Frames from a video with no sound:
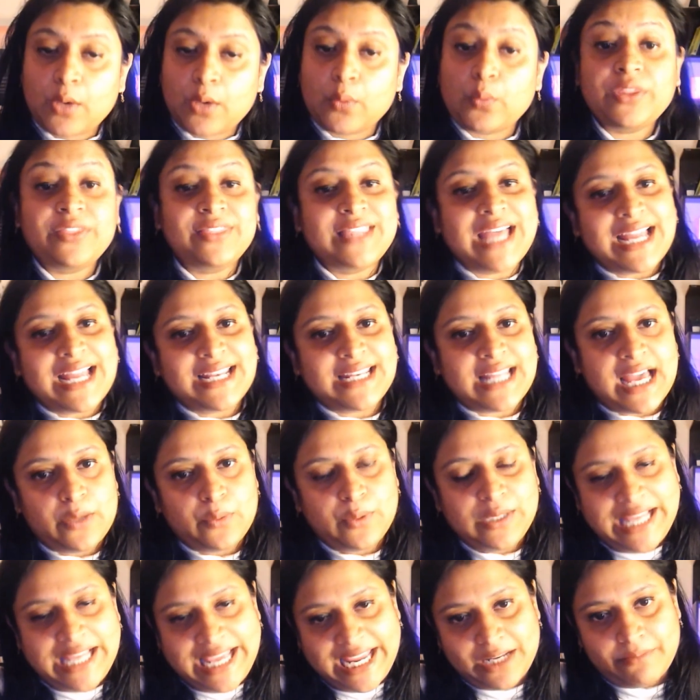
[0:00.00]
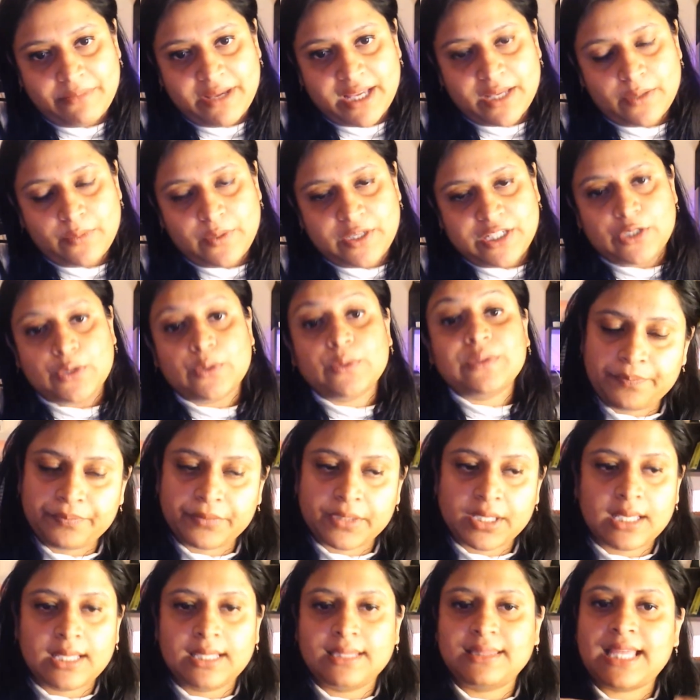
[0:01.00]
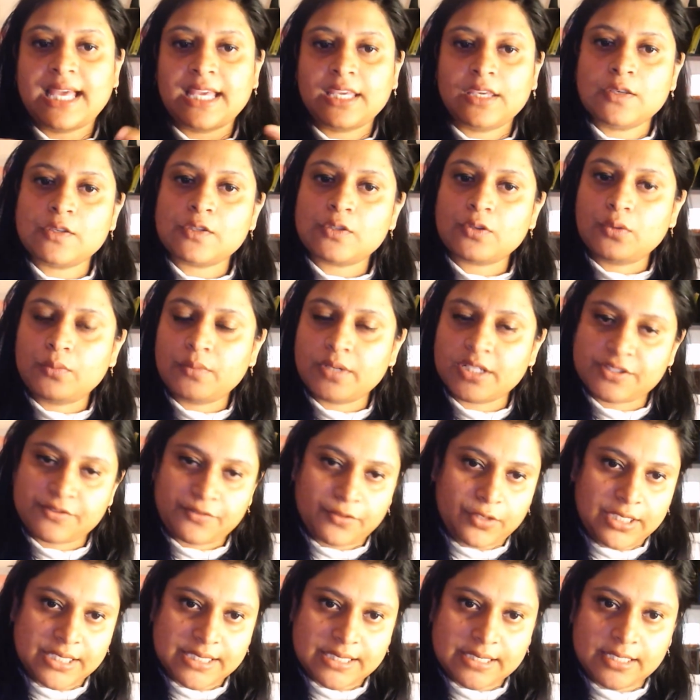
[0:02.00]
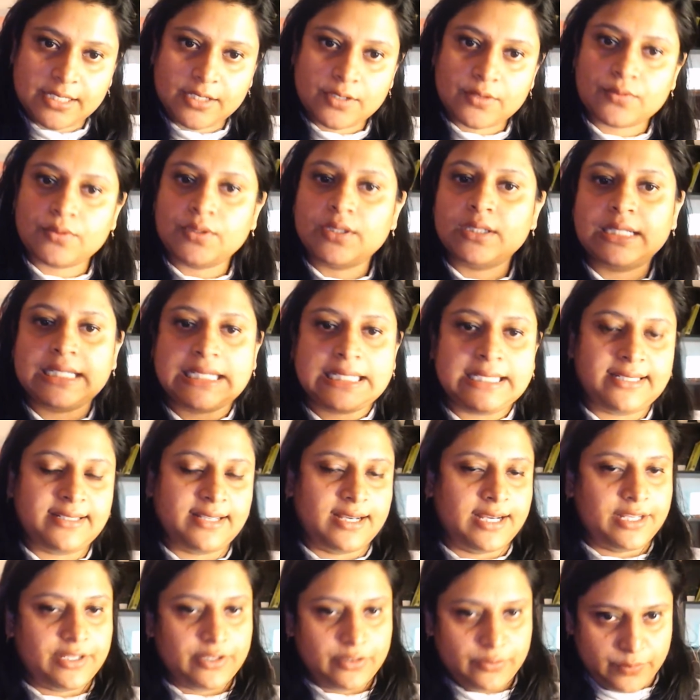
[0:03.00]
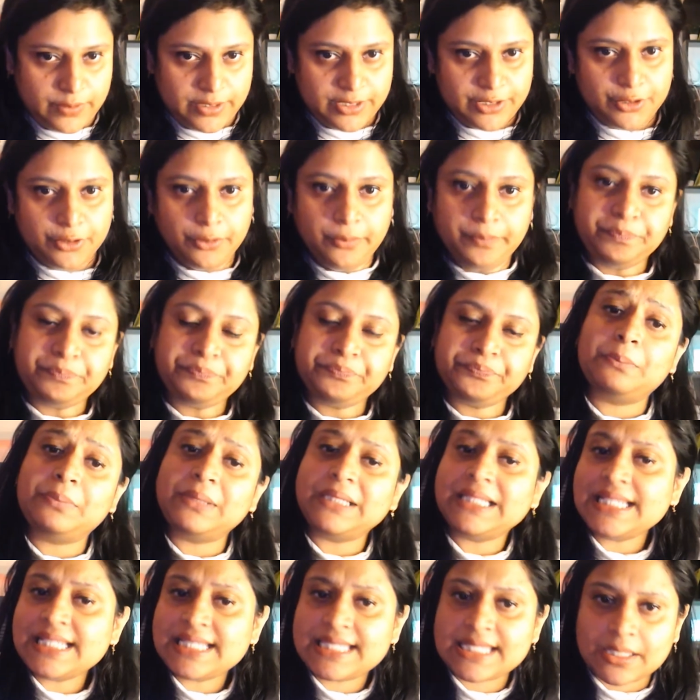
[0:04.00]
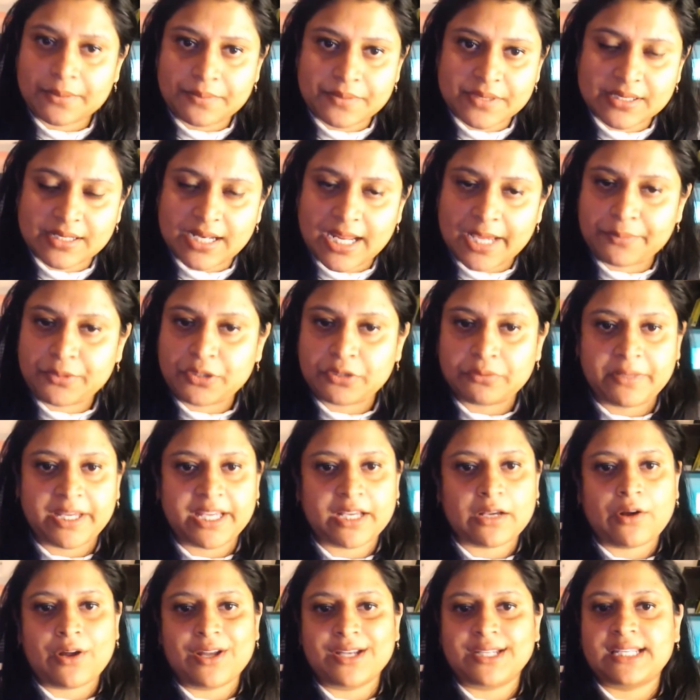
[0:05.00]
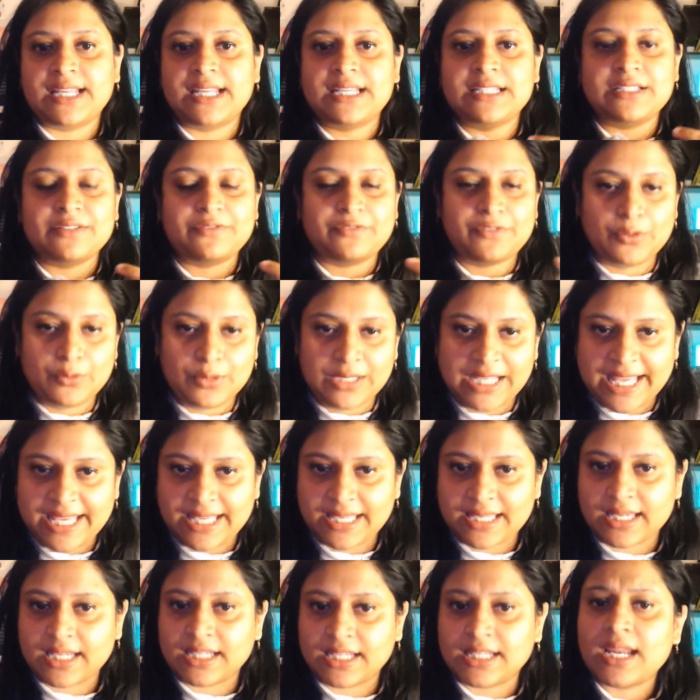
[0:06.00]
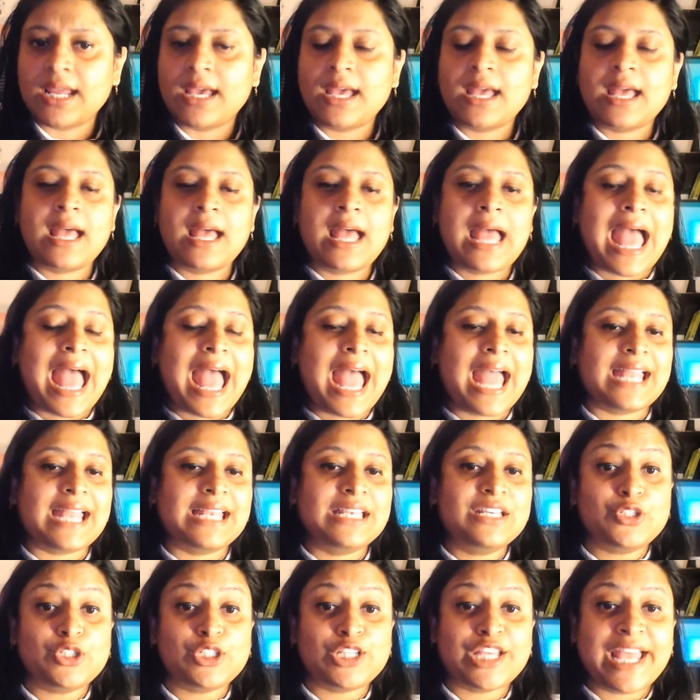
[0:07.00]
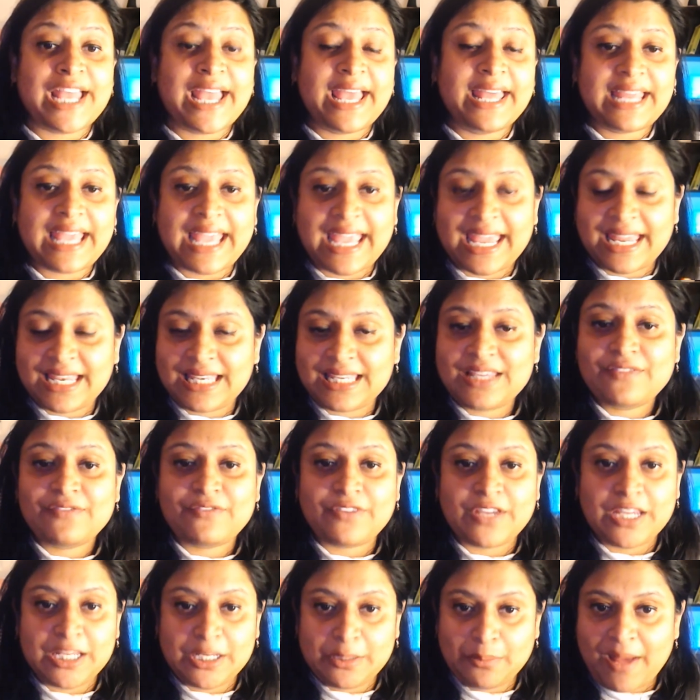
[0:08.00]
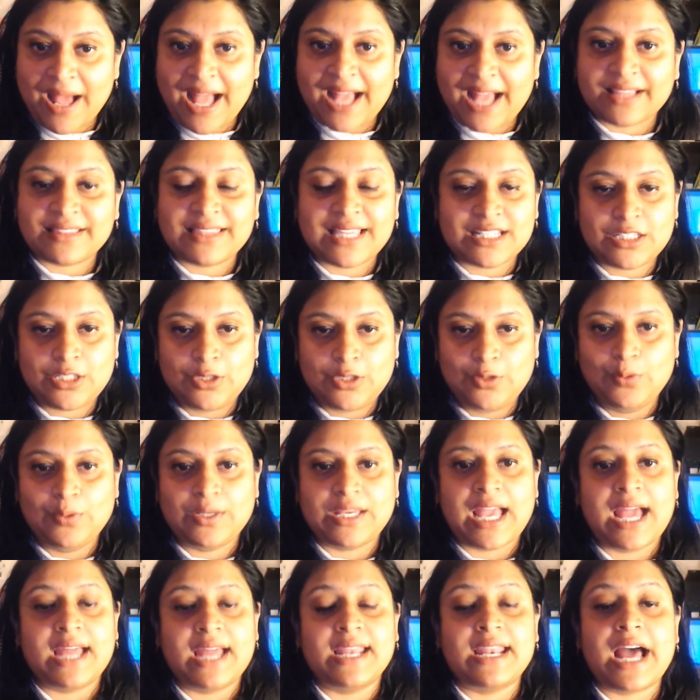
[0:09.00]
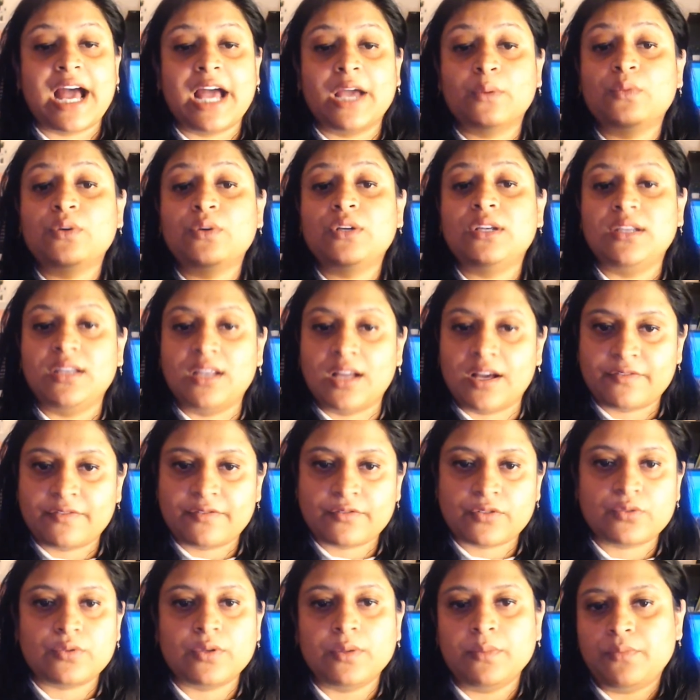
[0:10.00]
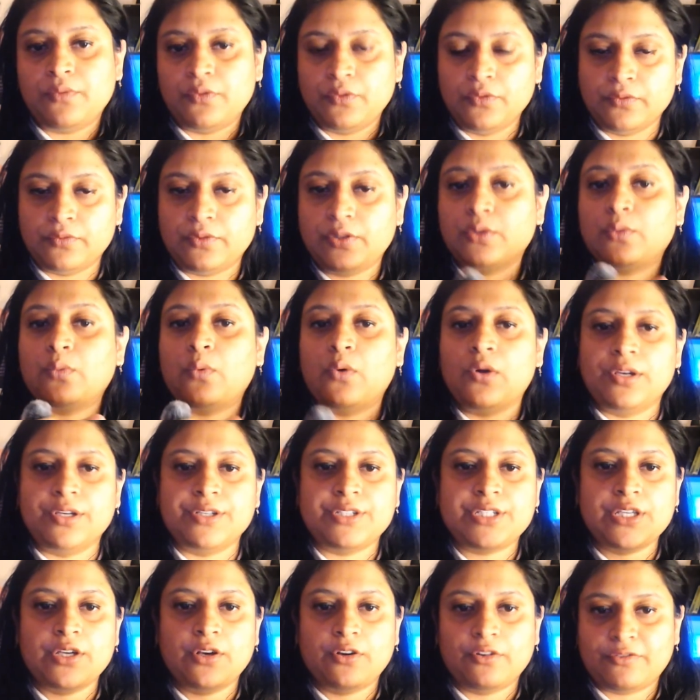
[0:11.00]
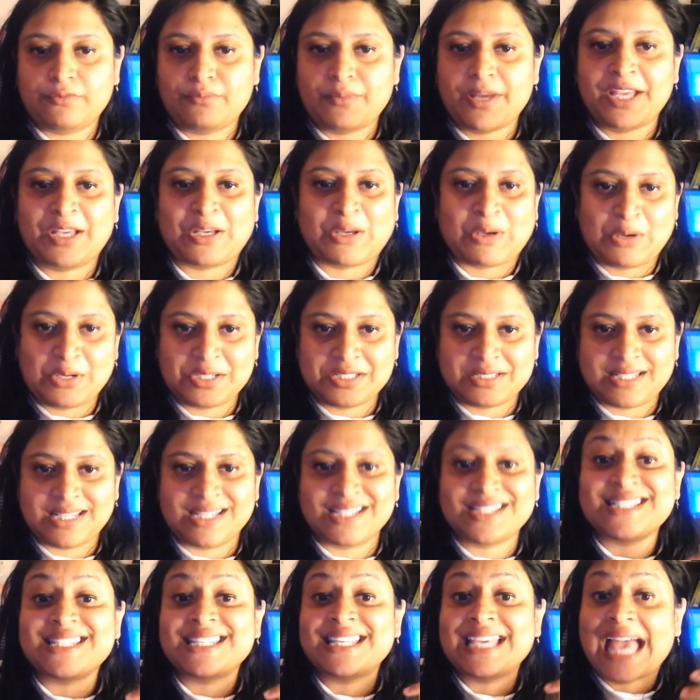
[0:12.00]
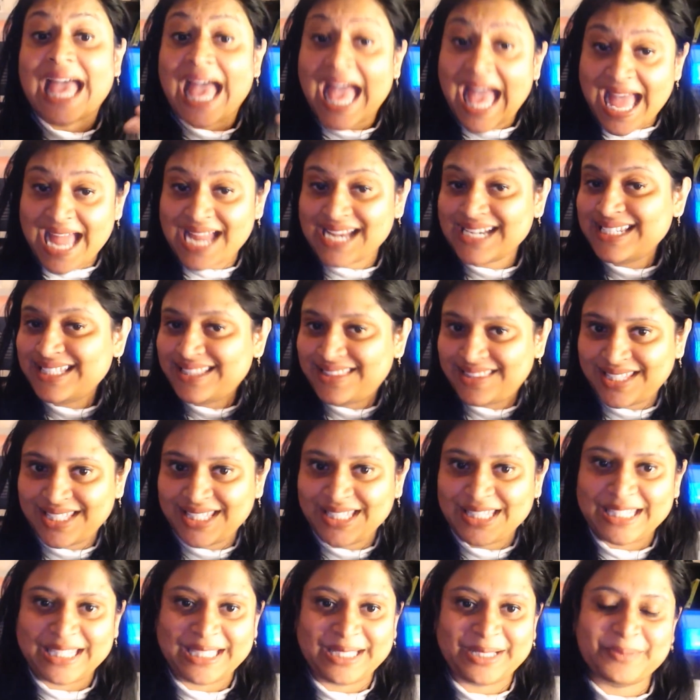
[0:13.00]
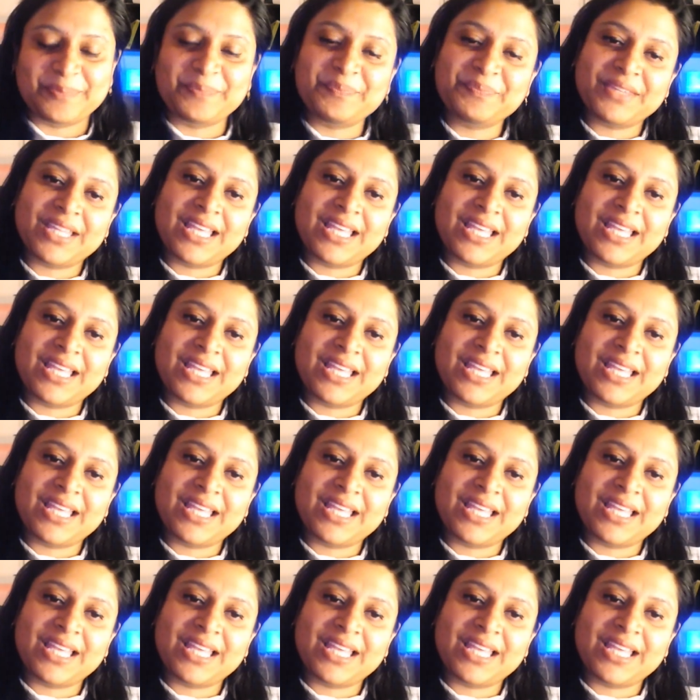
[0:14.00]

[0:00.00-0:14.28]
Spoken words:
With that, I will end my video. Thank you so much for listening to the entire video. Please subscribe to my content if you like it and share any feedback that you can. I would love to improve the quality of my content and thinking.